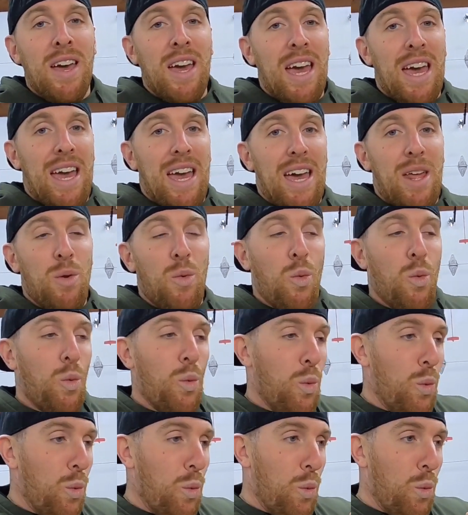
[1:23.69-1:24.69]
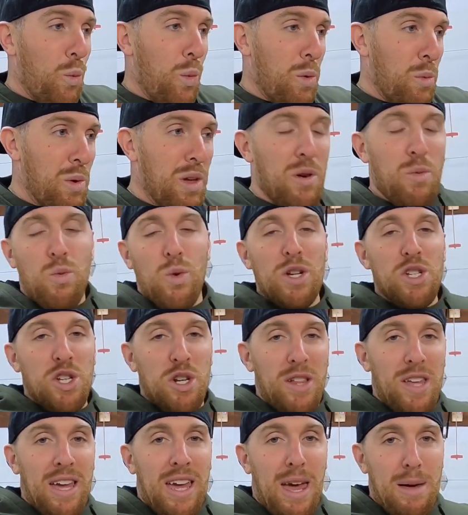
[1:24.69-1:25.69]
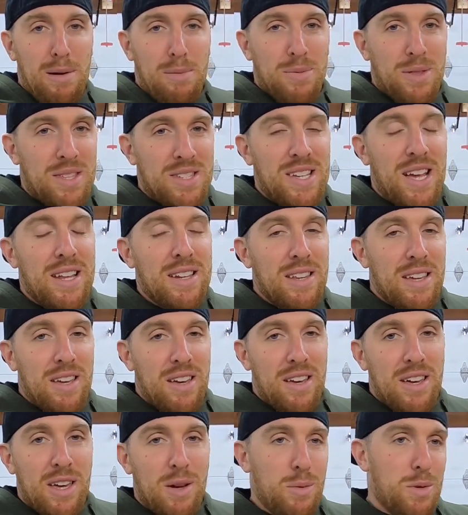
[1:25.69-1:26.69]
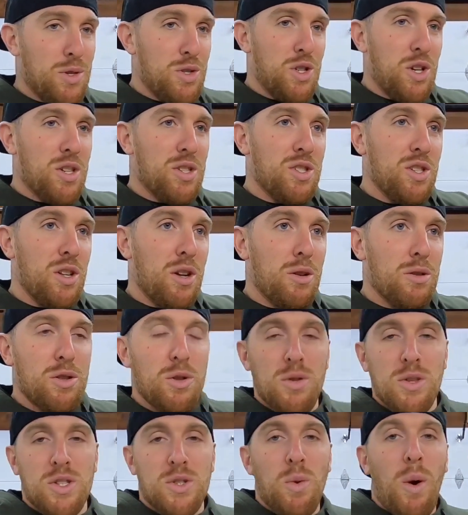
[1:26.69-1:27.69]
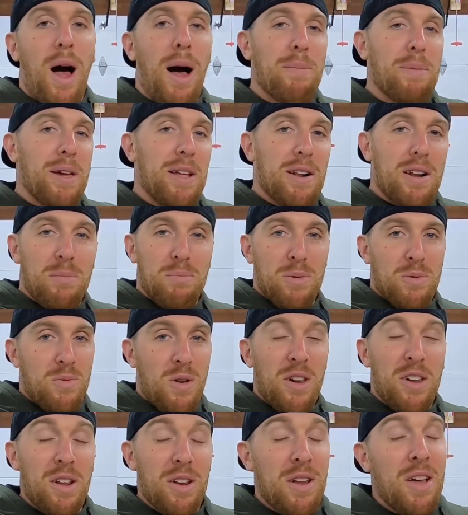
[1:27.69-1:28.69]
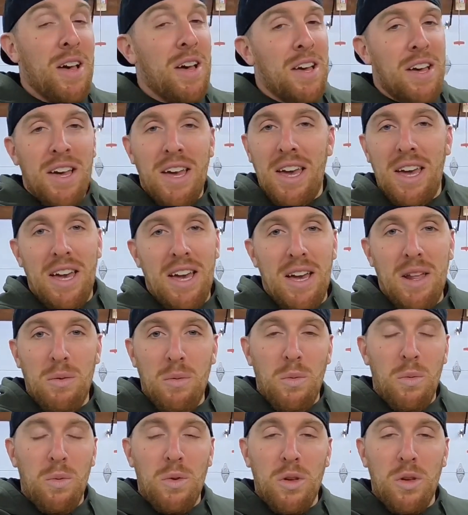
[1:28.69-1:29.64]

And when we originally came up with this idea, it was just, do the swap, get it up and running, and